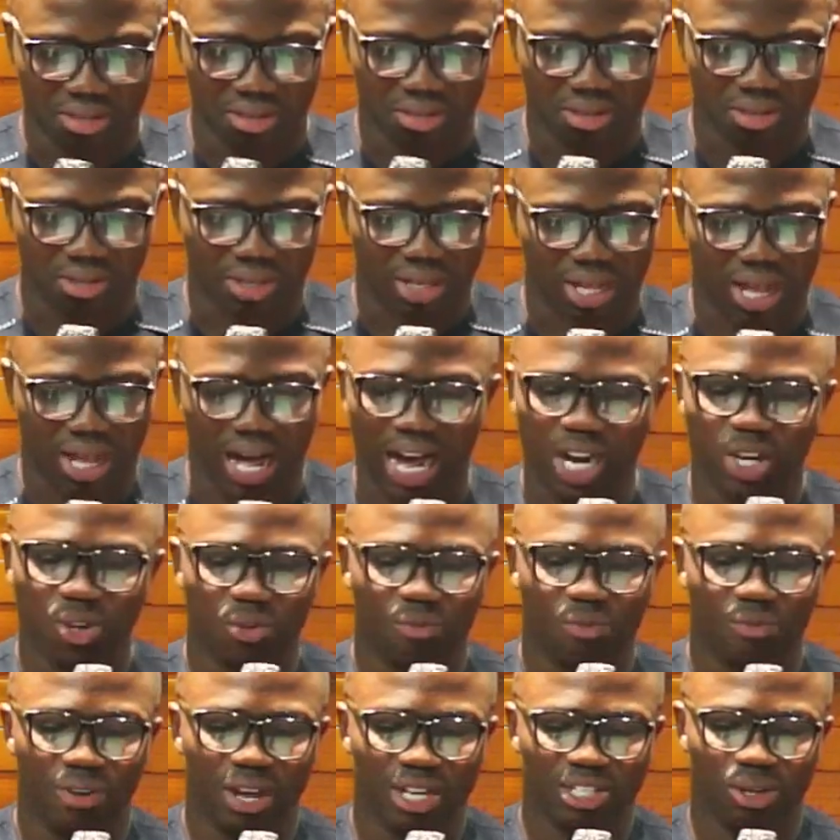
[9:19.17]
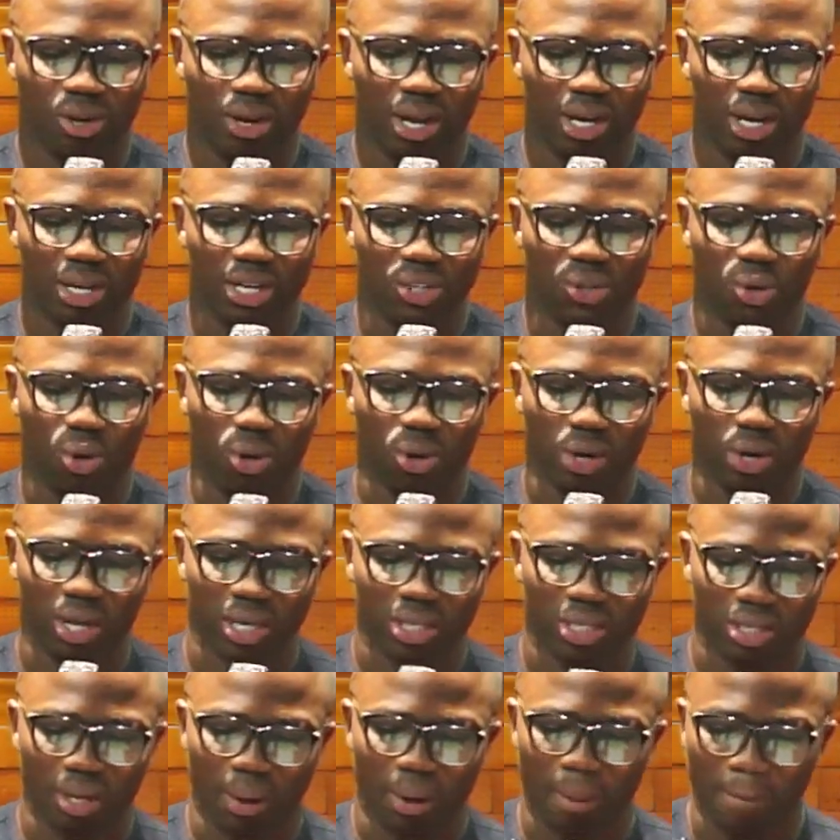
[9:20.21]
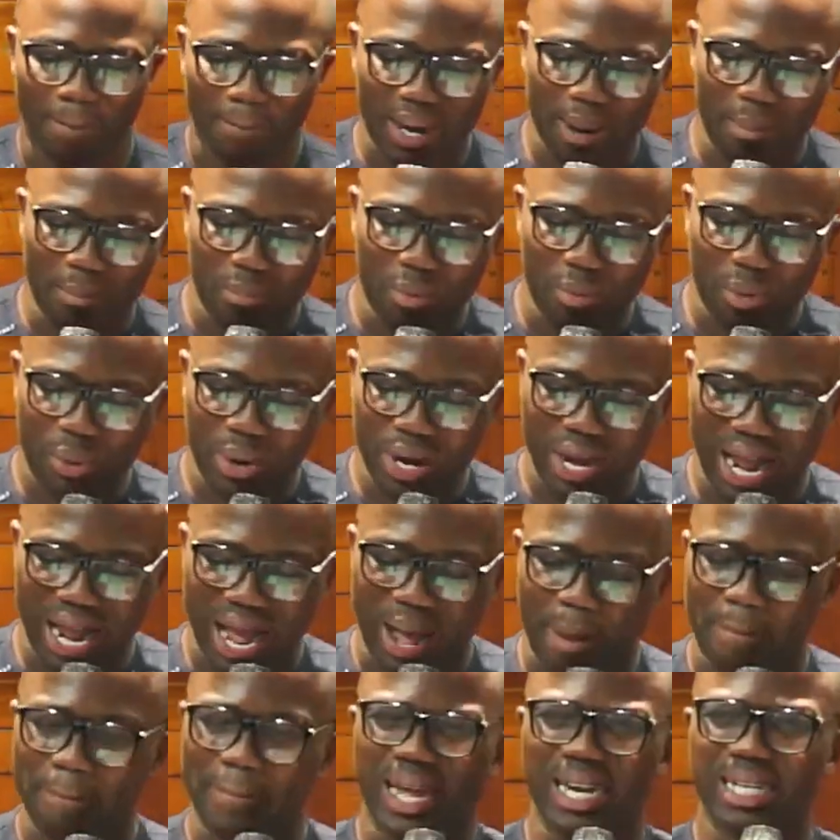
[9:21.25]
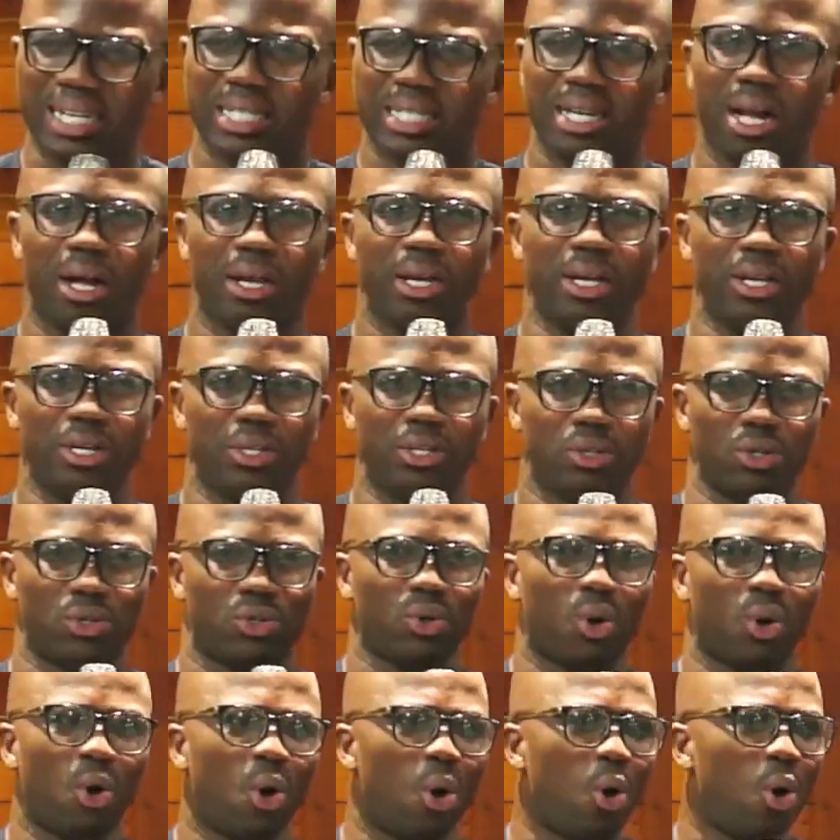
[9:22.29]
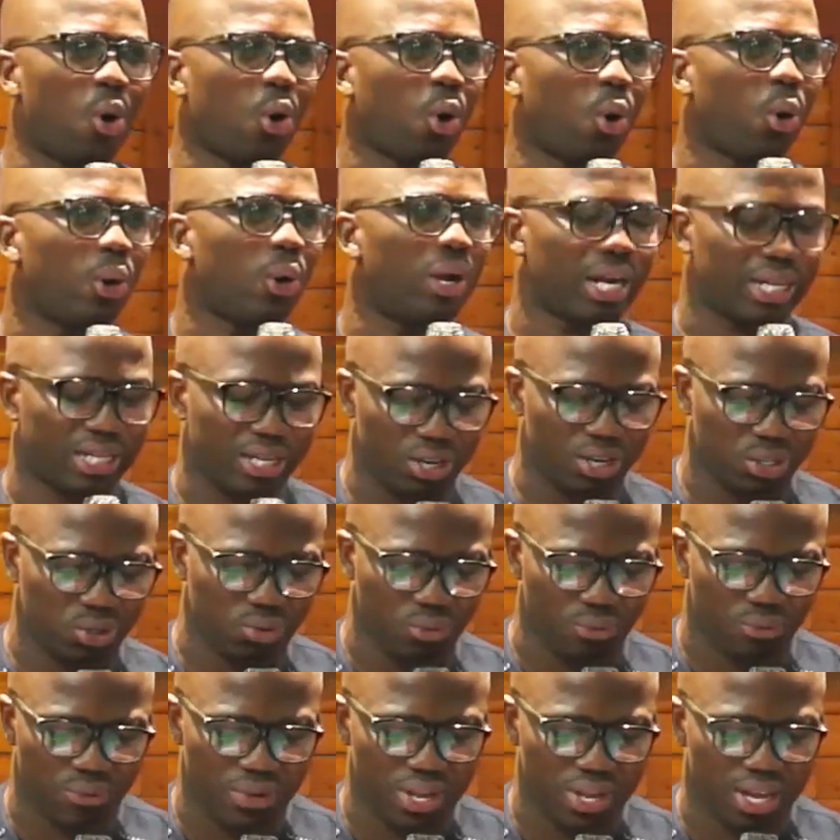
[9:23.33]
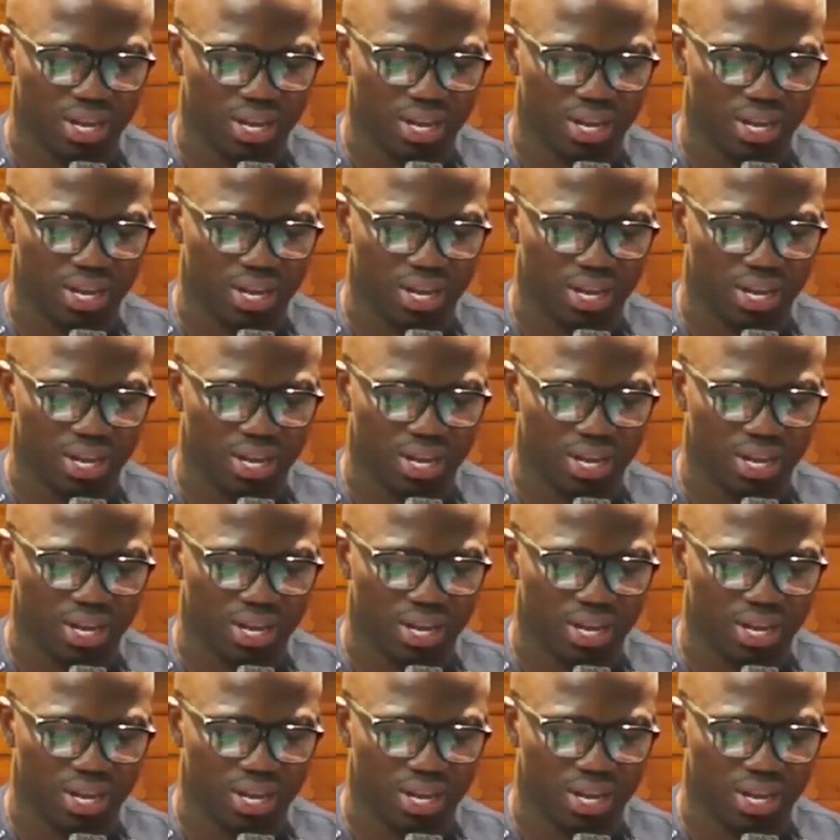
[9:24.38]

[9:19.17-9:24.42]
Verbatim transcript: Cardiovascular disorders, memory and mental issues, all connected to fear.